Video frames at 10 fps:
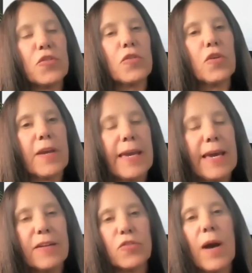You're
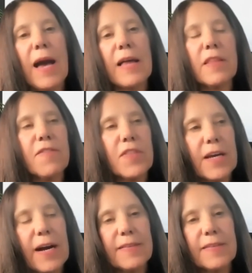looking at it. So I love the
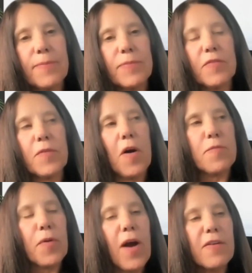concept
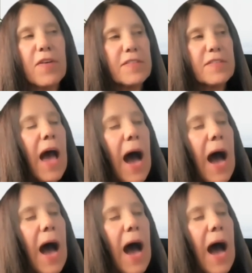of progress.